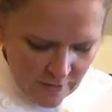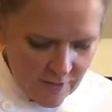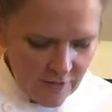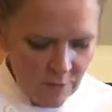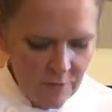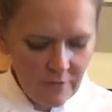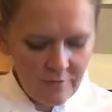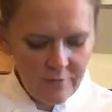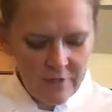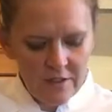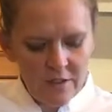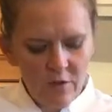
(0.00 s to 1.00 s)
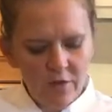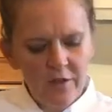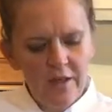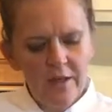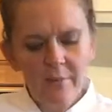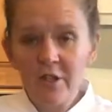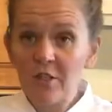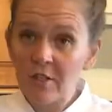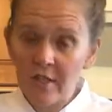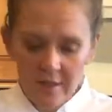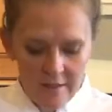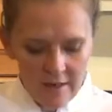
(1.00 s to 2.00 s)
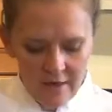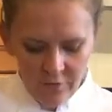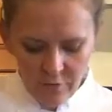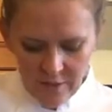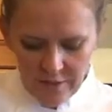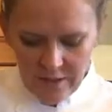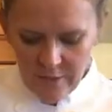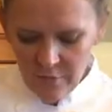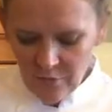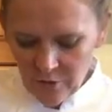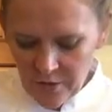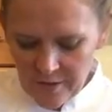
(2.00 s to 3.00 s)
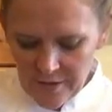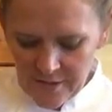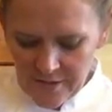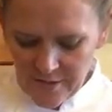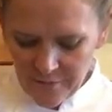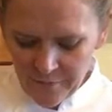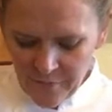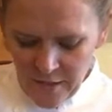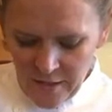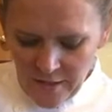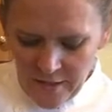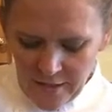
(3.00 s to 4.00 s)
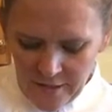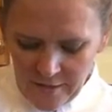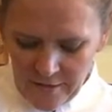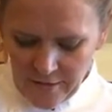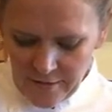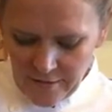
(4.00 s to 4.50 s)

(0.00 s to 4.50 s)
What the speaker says: This one is so thin, I might just cut it in half one time before I dice it. And